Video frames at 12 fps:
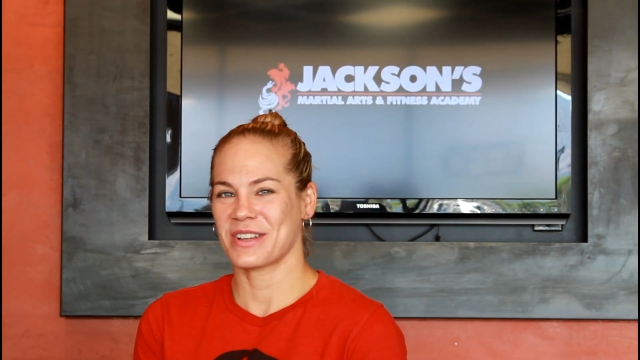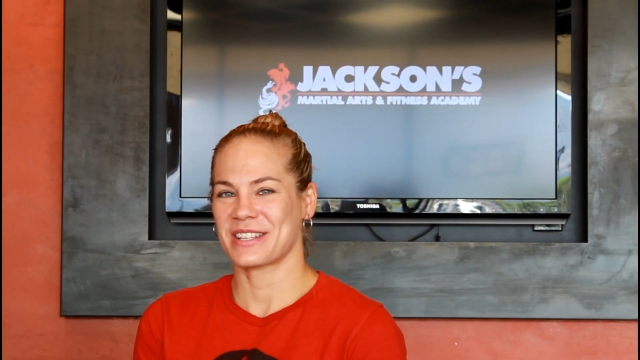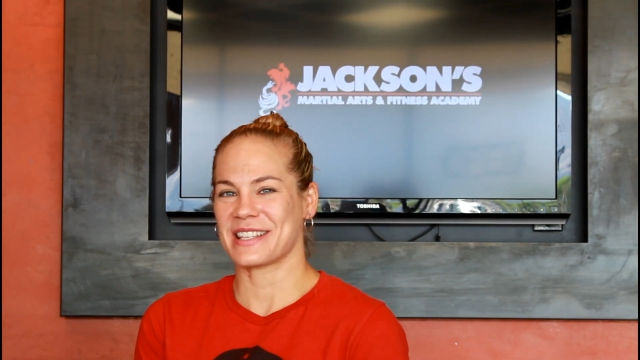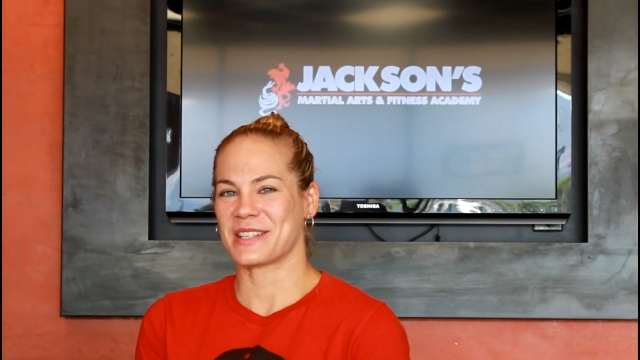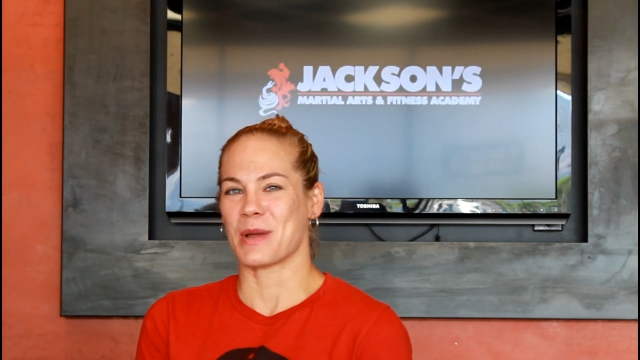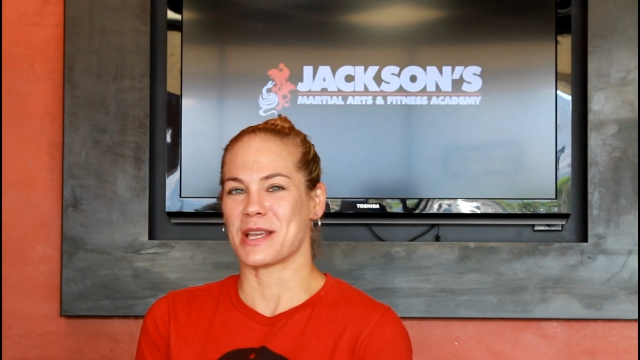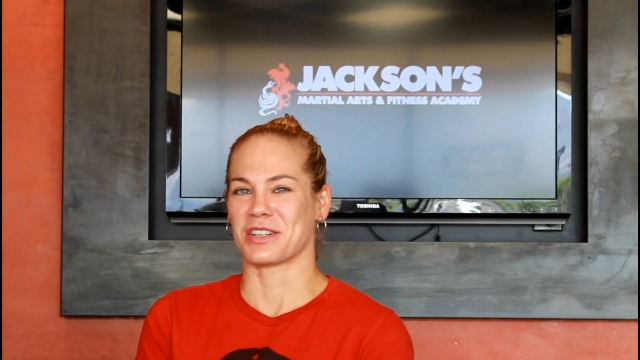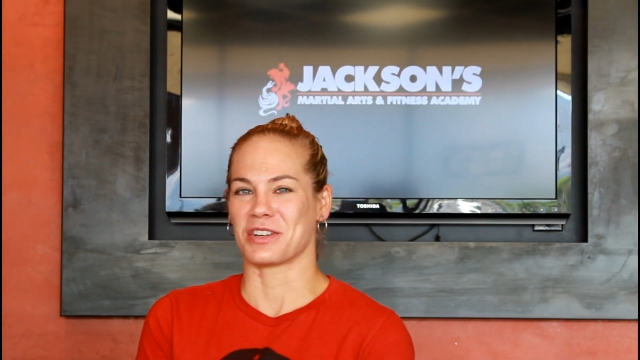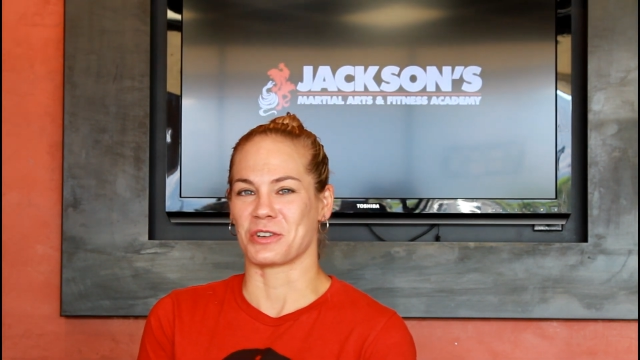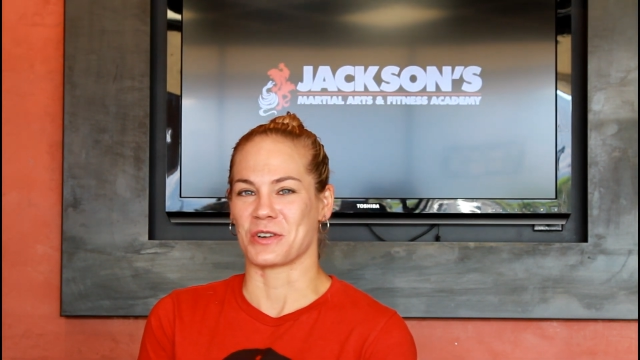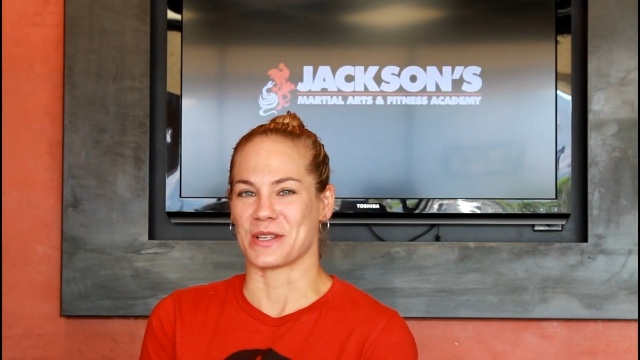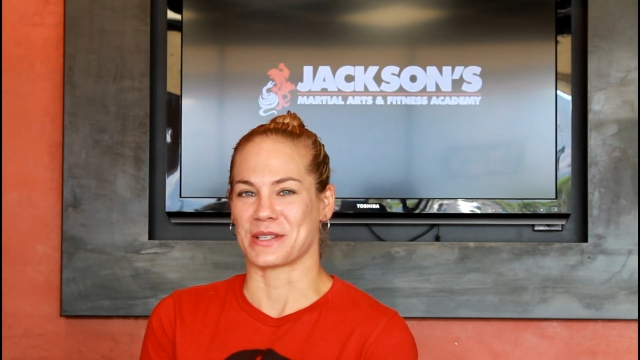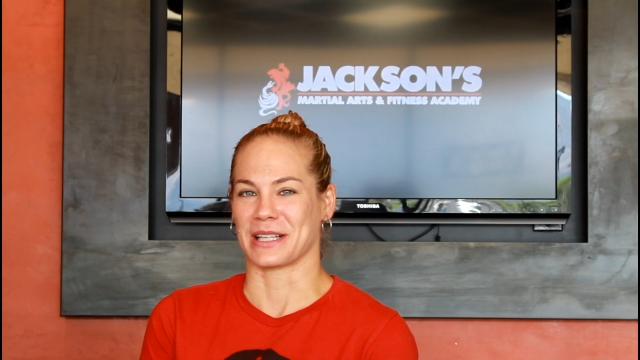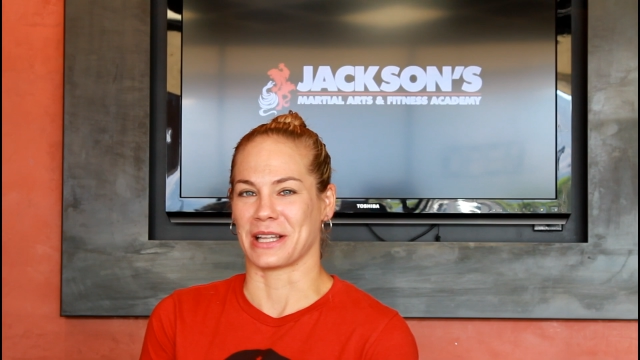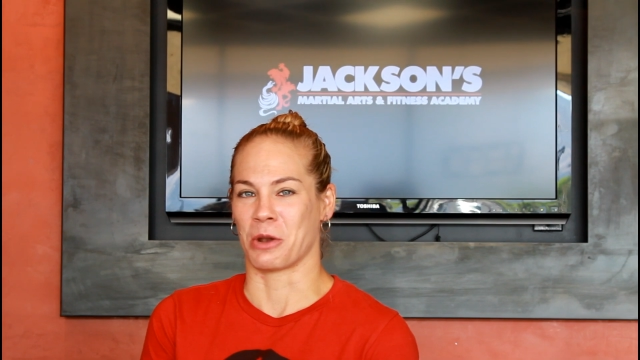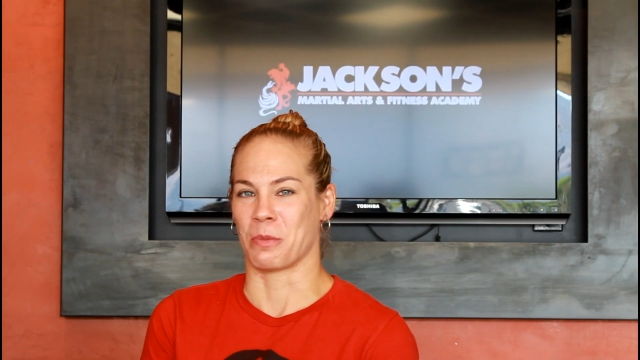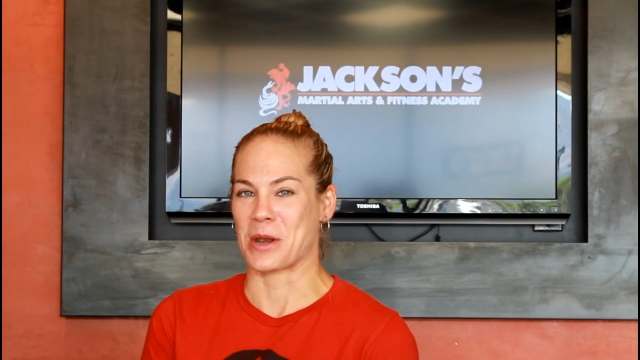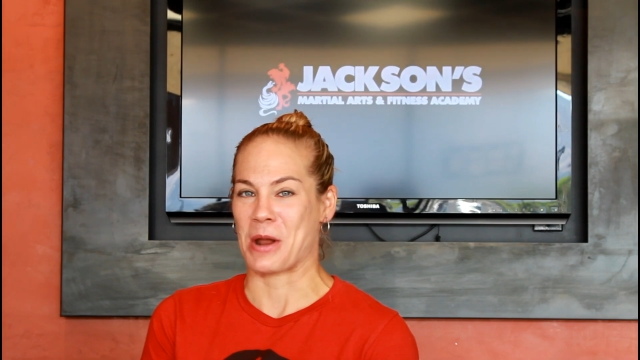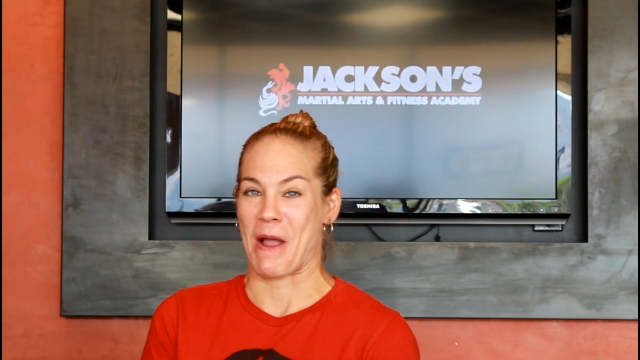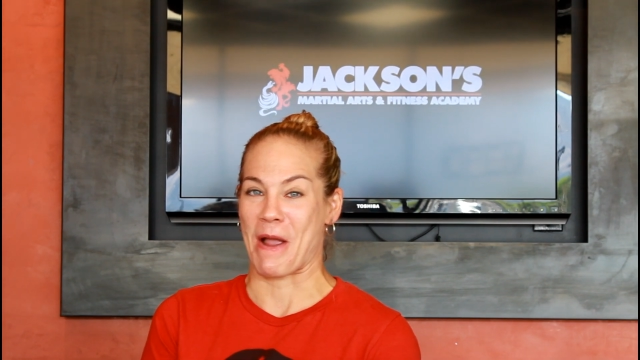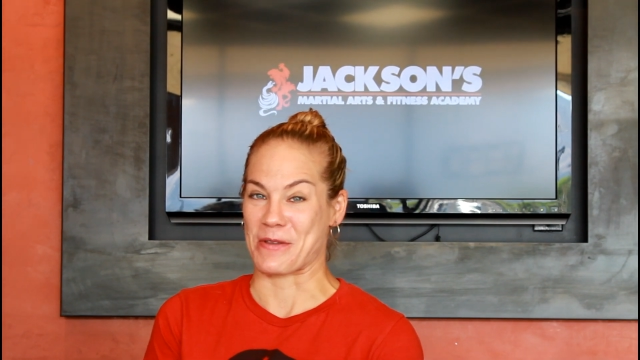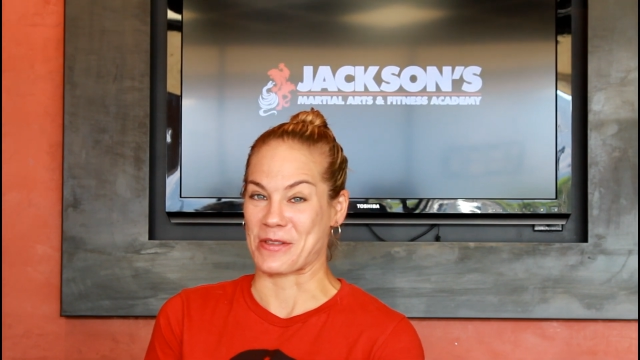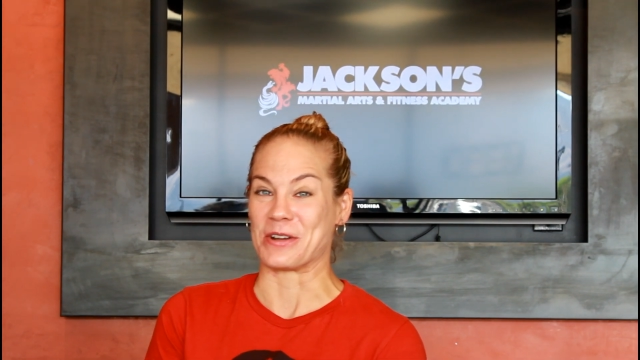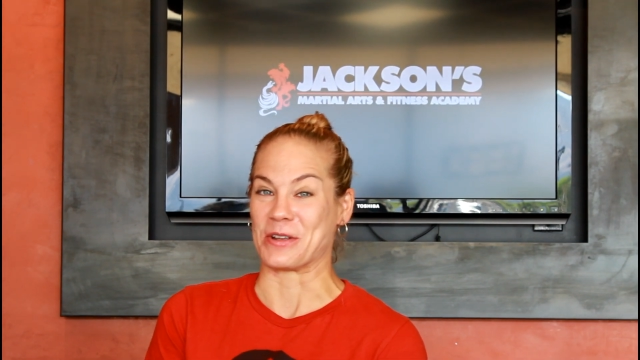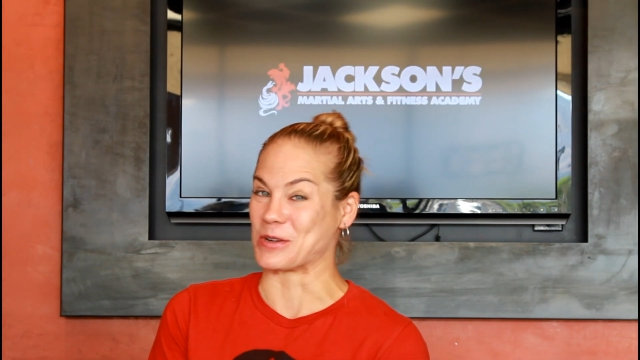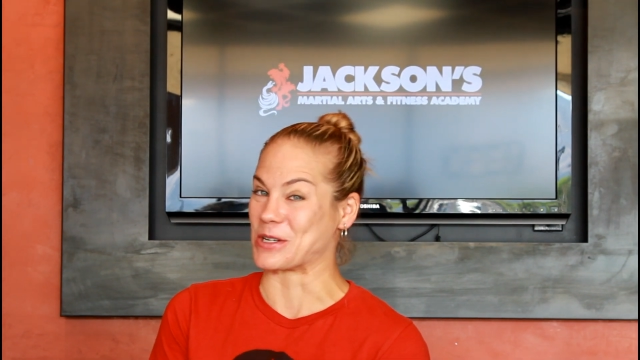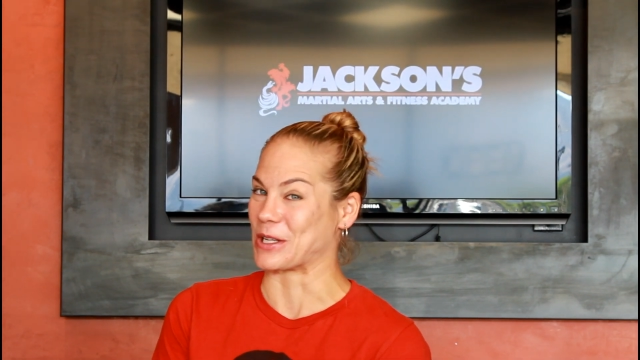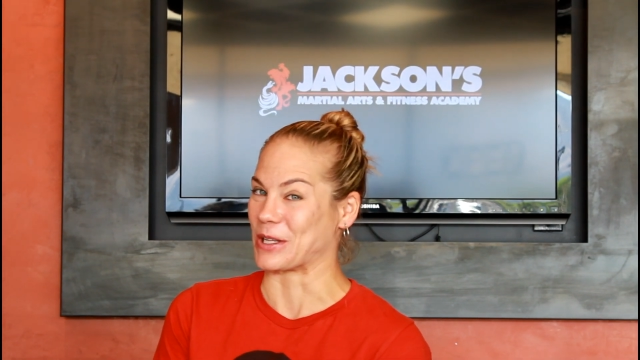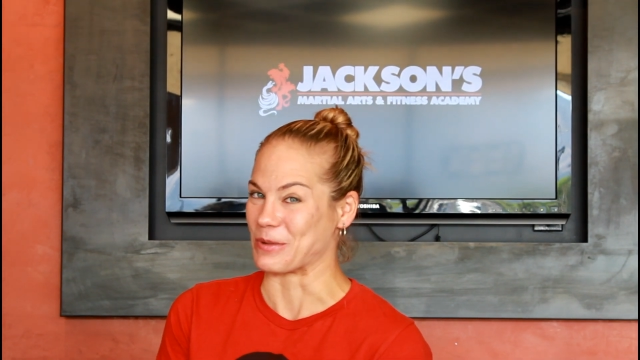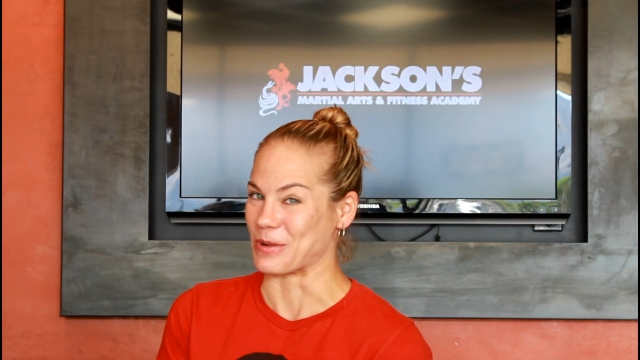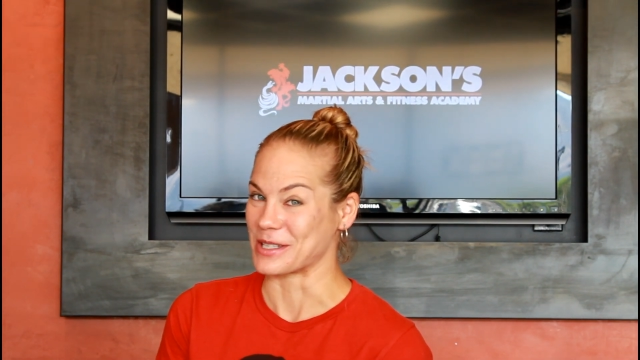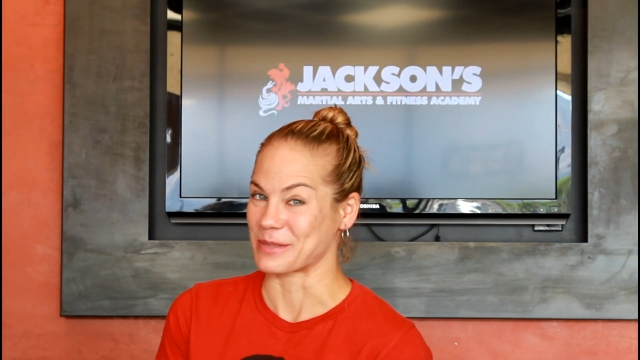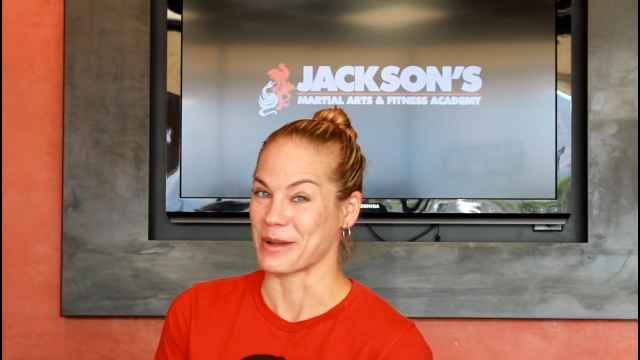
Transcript: Well, since my surgery, it's a little bit higher than it usually was.